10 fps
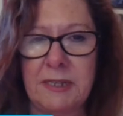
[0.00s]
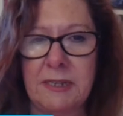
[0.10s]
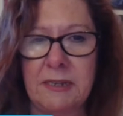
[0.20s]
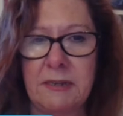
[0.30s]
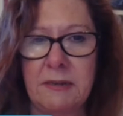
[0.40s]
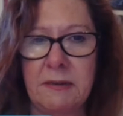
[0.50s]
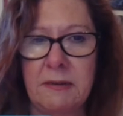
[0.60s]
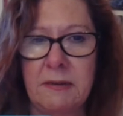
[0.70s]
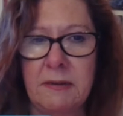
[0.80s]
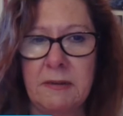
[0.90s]
in.
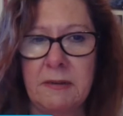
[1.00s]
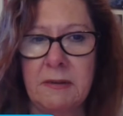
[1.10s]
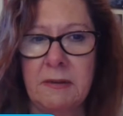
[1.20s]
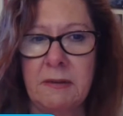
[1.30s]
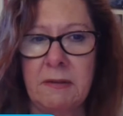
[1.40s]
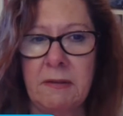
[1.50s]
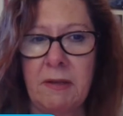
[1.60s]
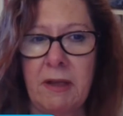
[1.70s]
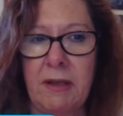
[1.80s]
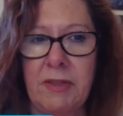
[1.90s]

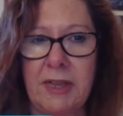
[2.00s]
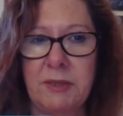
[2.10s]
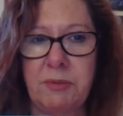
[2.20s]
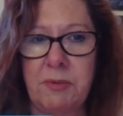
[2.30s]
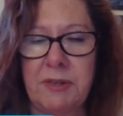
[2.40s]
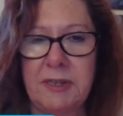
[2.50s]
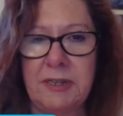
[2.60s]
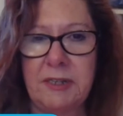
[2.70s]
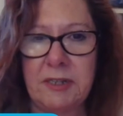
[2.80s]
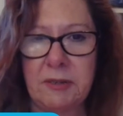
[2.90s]
And that's where we
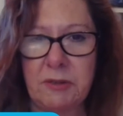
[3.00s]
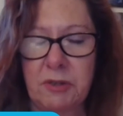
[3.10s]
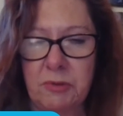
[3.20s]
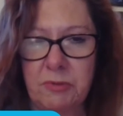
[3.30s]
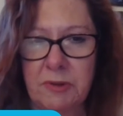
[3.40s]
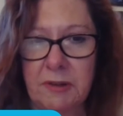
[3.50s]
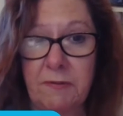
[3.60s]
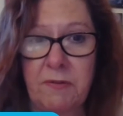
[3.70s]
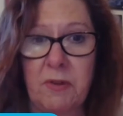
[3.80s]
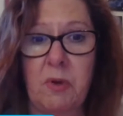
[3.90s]
need to really
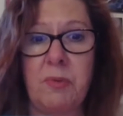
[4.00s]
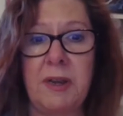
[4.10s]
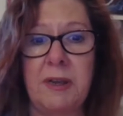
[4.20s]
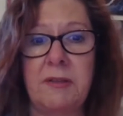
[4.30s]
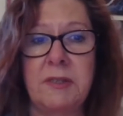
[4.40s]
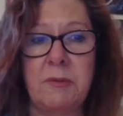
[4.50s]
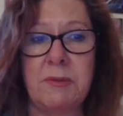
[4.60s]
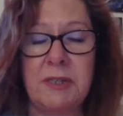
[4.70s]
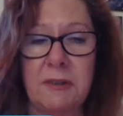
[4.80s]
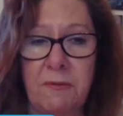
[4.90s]
flow with. So
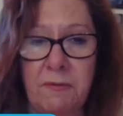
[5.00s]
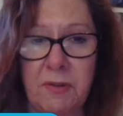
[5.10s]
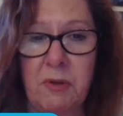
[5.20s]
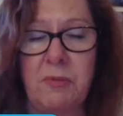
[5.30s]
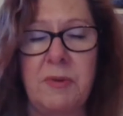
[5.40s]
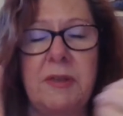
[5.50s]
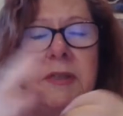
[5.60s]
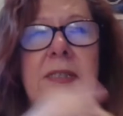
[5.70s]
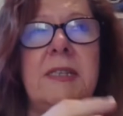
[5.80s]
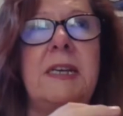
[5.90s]
we need to flow with
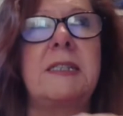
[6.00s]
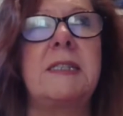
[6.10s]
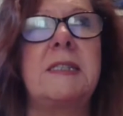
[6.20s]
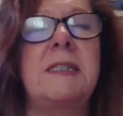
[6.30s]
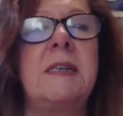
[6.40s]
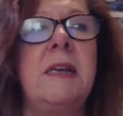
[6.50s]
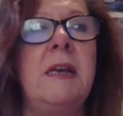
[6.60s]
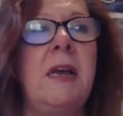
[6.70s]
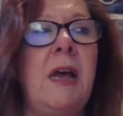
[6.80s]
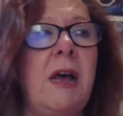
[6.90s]
this essence
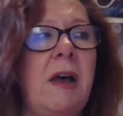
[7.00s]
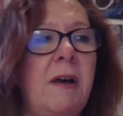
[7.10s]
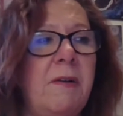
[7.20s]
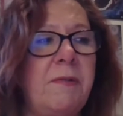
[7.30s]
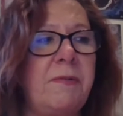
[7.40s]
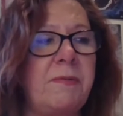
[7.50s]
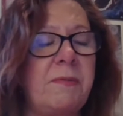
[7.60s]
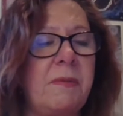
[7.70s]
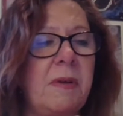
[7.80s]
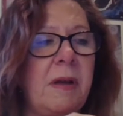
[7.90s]
of
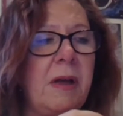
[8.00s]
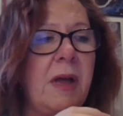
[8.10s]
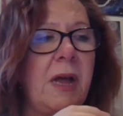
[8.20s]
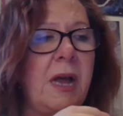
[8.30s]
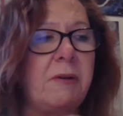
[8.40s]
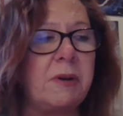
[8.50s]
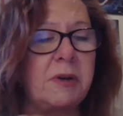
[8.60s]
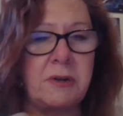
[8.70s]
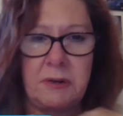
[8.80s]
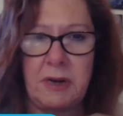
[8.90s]

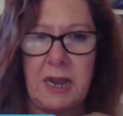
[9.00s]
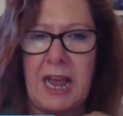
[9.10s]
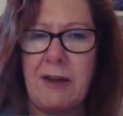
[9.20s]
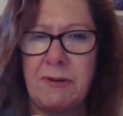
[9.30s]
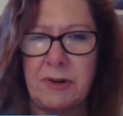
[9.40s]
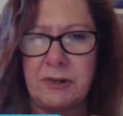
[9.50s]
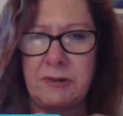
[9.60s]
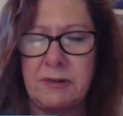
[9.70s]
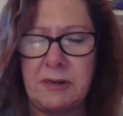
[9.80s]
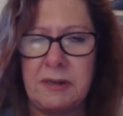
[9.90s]
our our